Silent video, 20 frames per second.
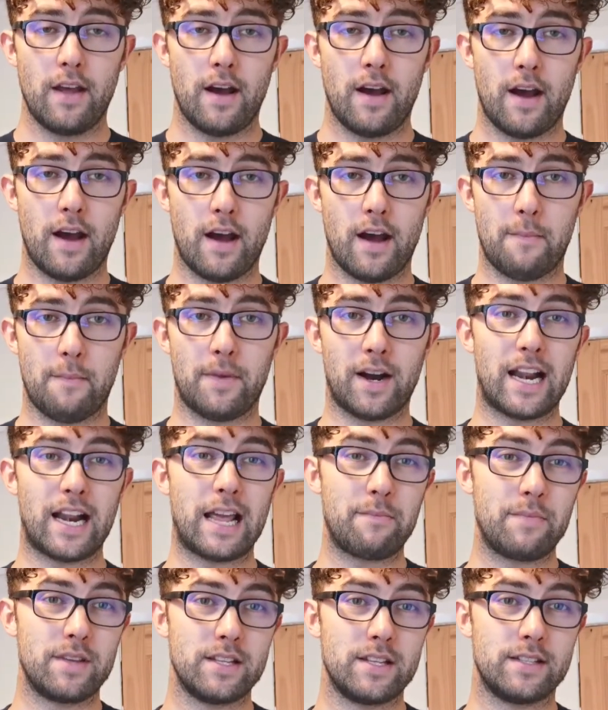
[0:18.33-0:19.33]
My
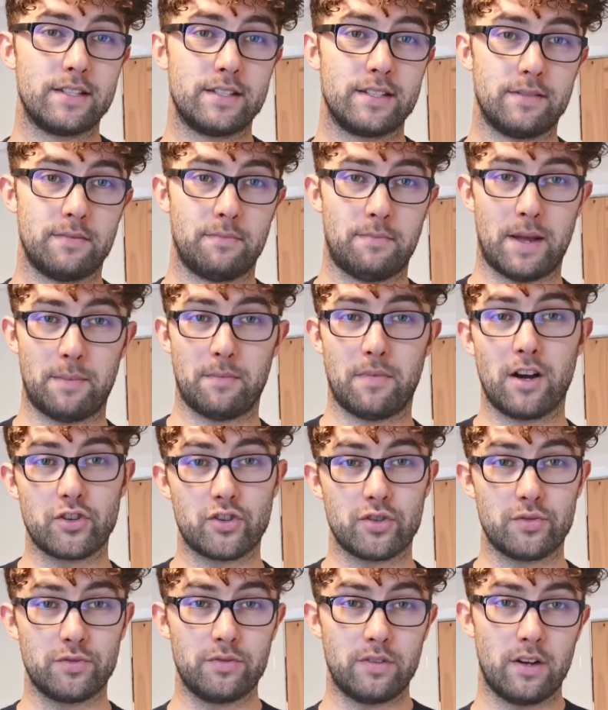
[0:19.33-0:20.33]
name is Ben
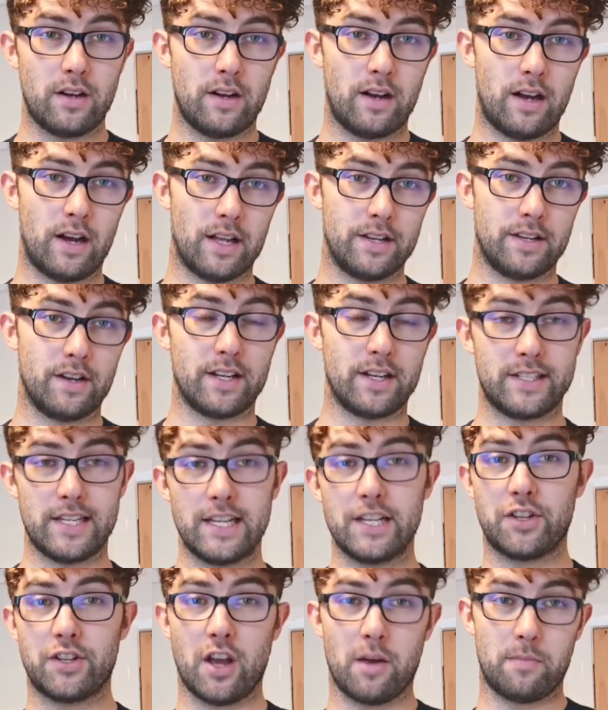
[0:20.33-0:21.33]
Marshall and I
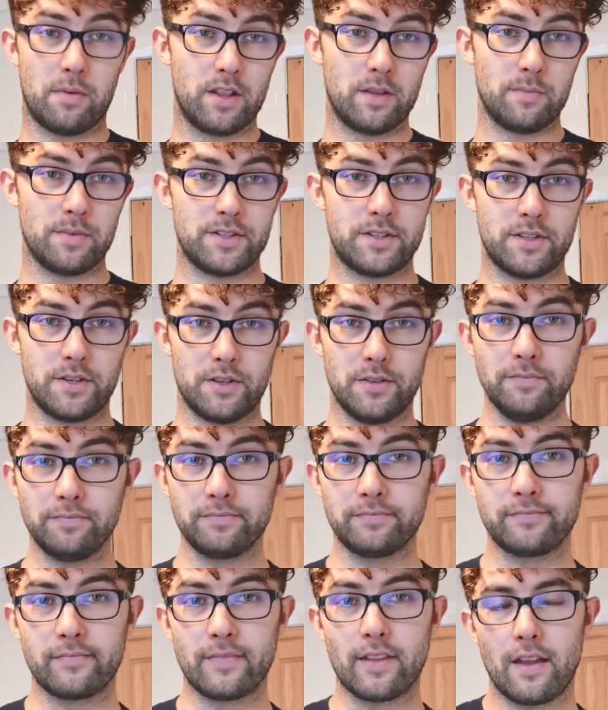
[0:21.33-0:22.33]
teach the oboe and the bassoon.
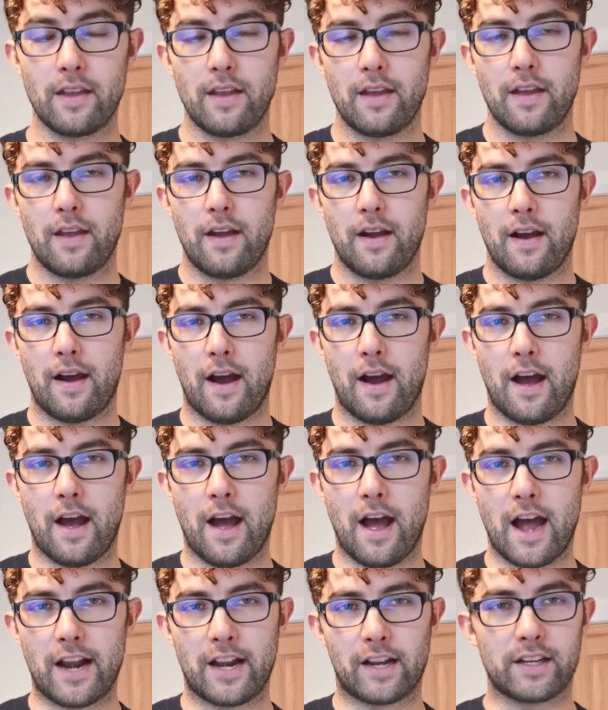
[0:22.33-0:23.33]

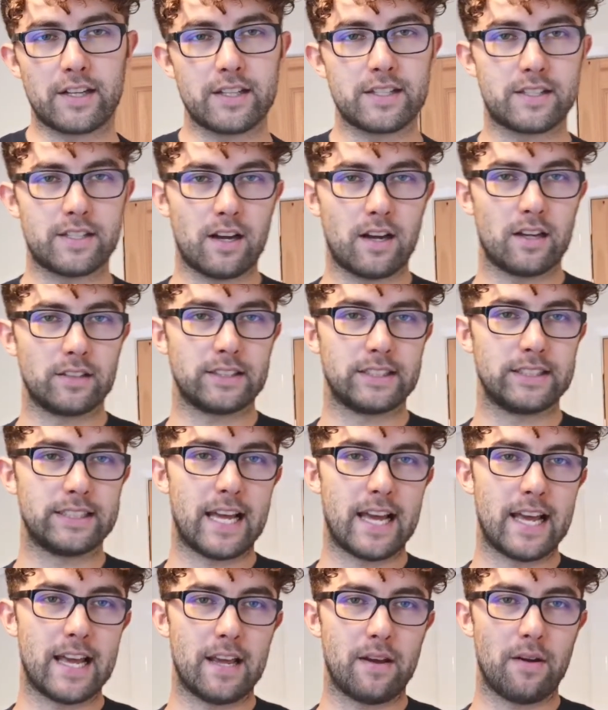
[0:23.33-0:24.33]
And I'm going to start
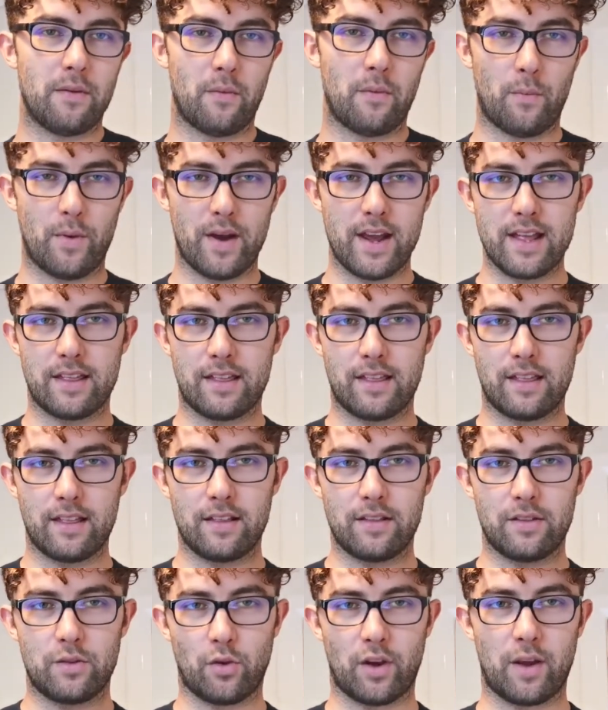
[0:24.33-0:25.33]
today with
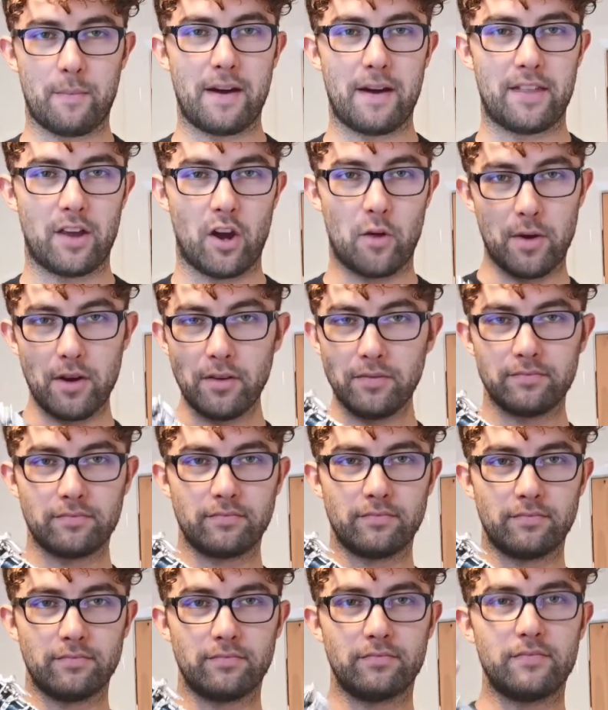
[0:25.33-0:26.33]
talking about the oboe
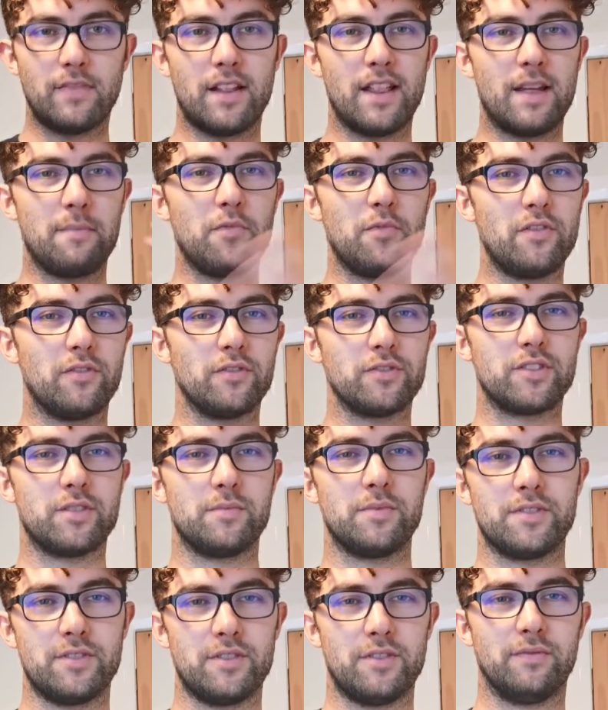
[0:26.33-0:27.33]
and then move on to the
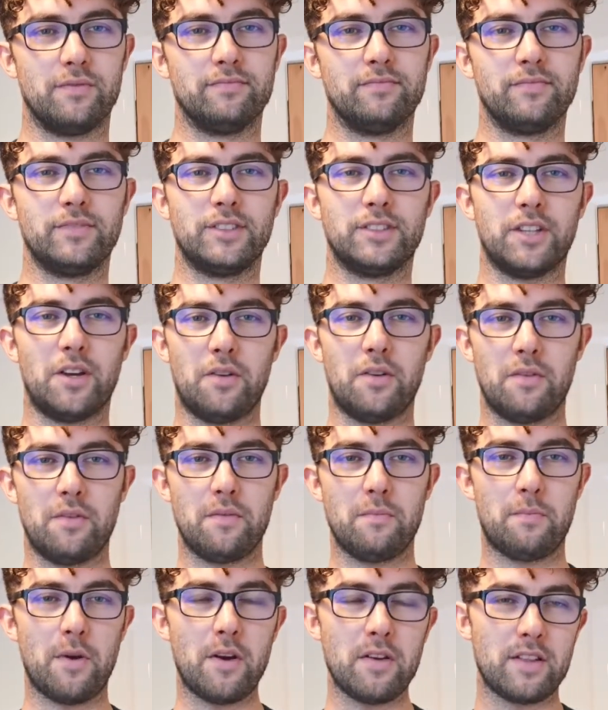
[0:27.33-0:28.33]
bassoon. So
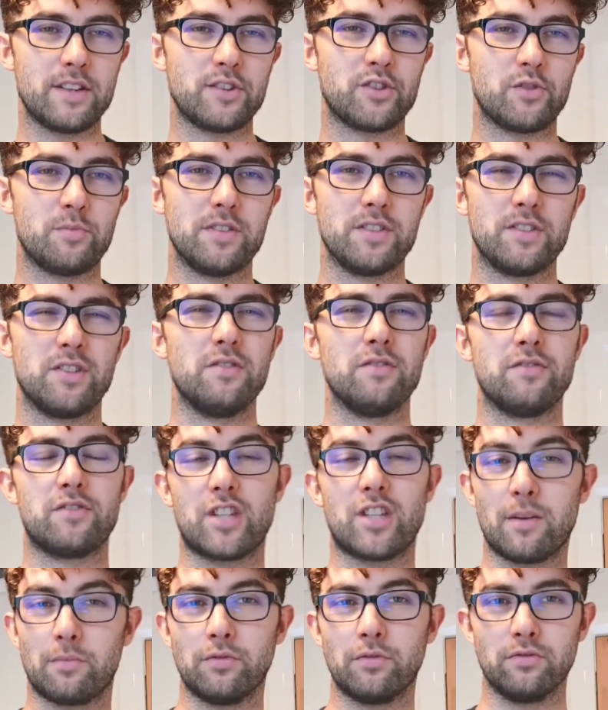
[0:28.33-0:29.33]
both instruments use
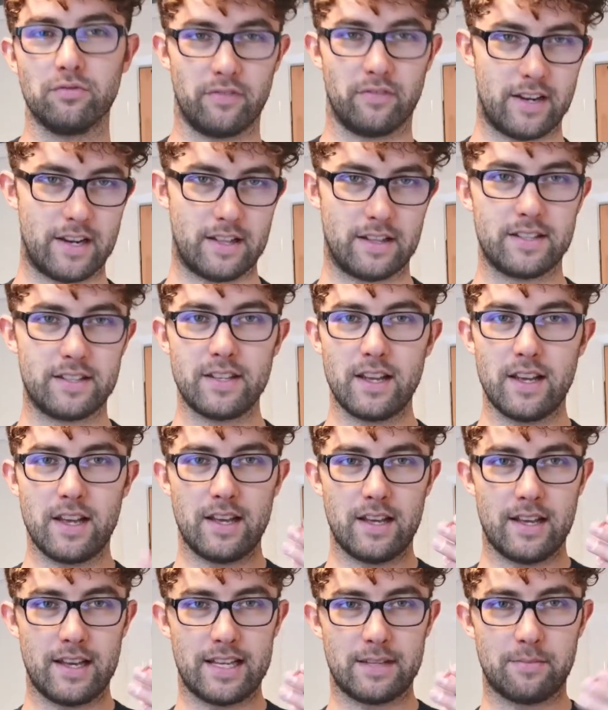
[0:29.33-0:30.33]
double reeds.
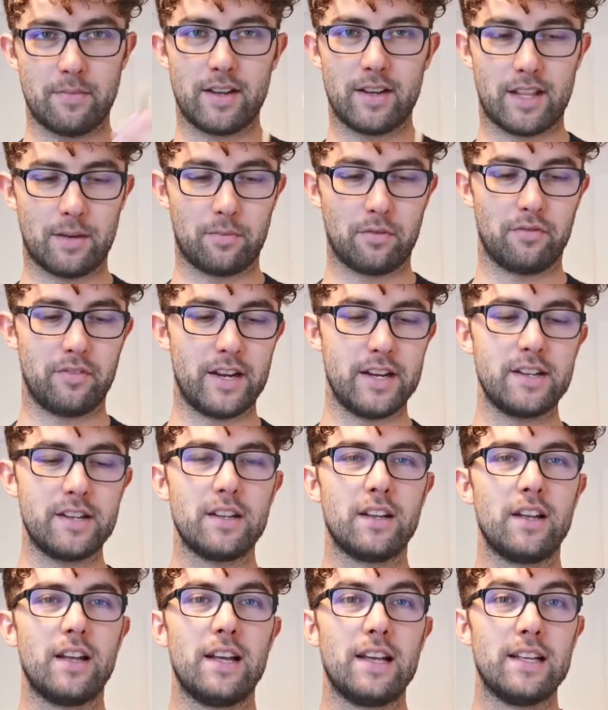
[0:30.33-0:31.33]
Here's my double reed.
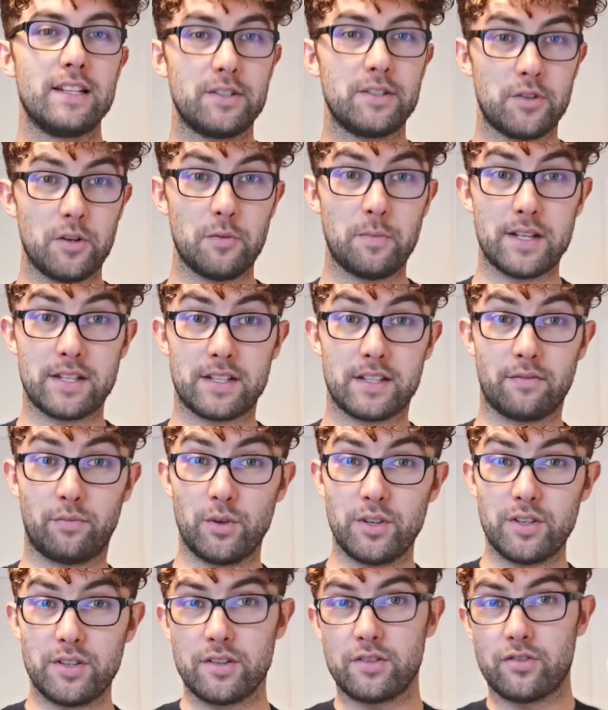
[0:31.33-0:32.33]
It's two bits of
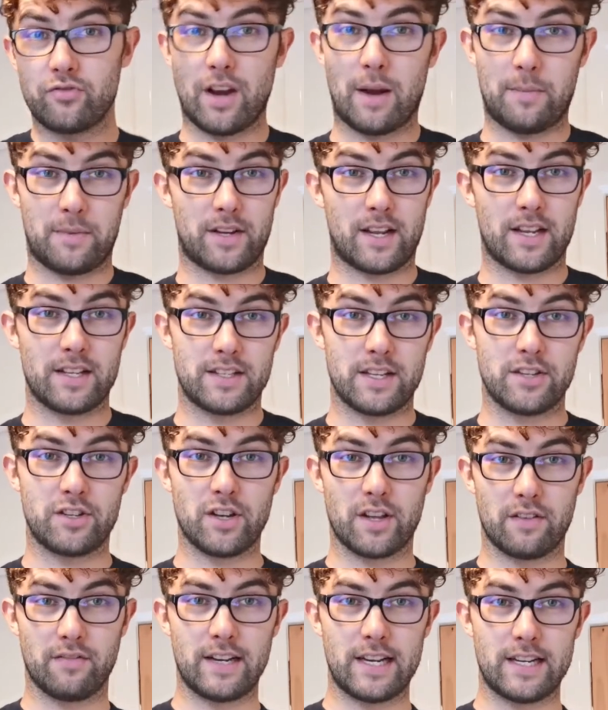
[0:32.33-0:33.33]
wood strapped against each
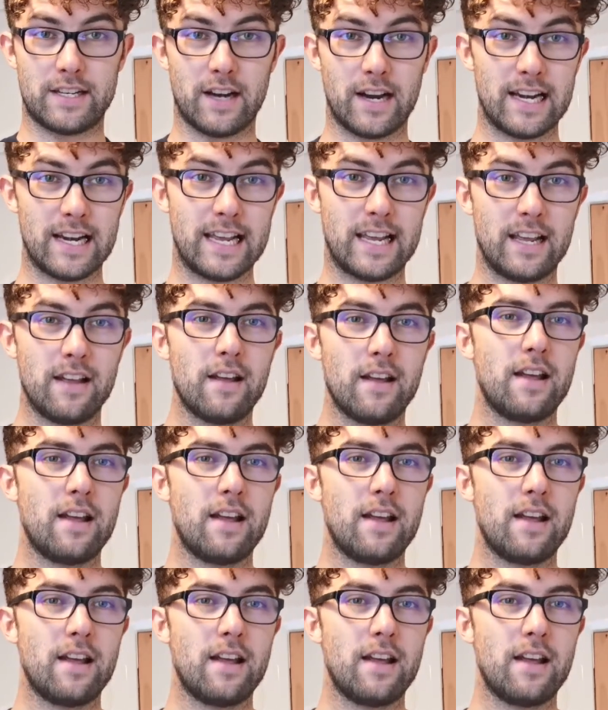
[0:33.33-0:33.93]
other really tightly